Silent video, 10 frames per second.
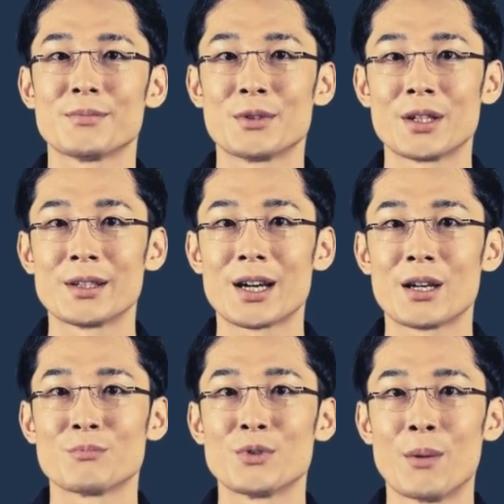Think of
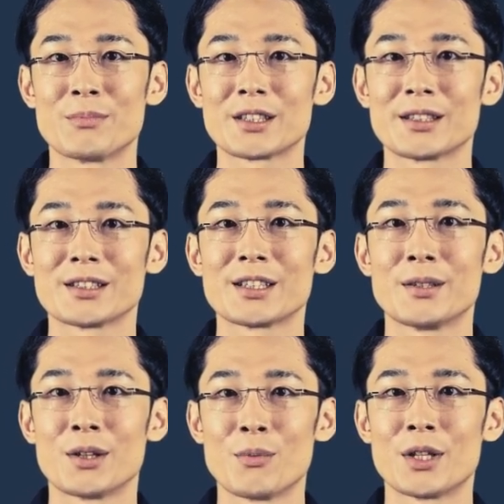prompts as the steering
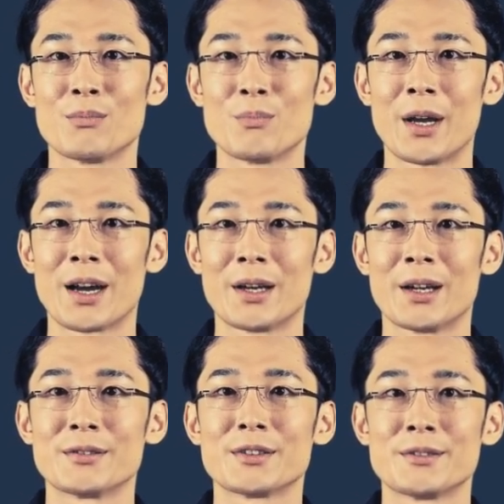wheel for
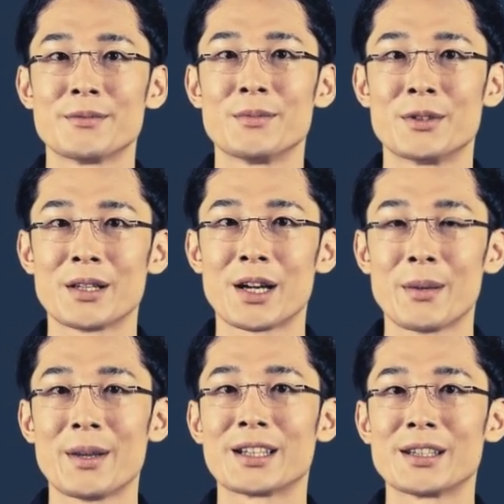LLMs,
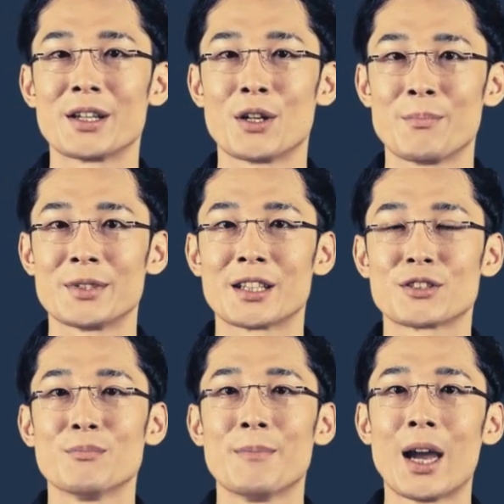directing their computational
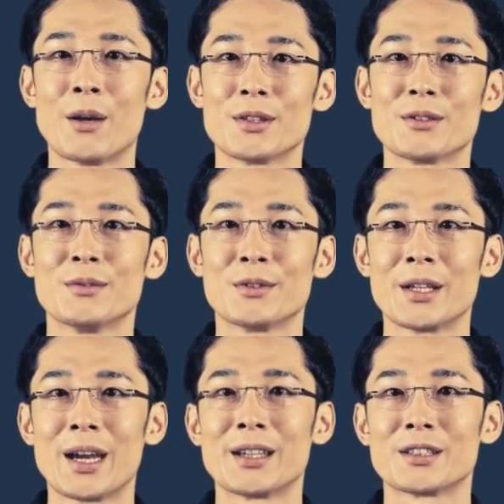power
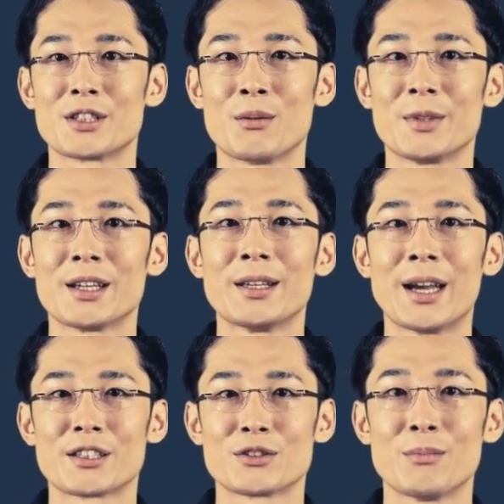and determining the
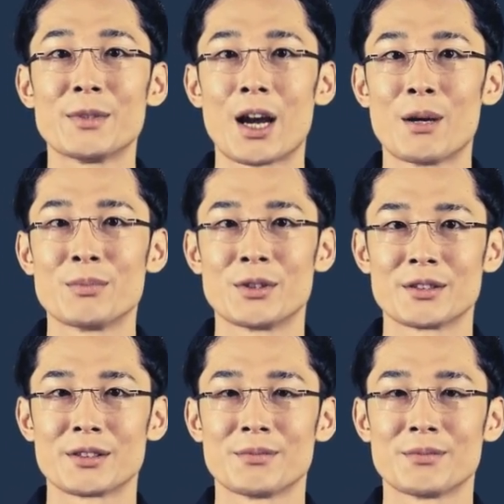nature of their outputs.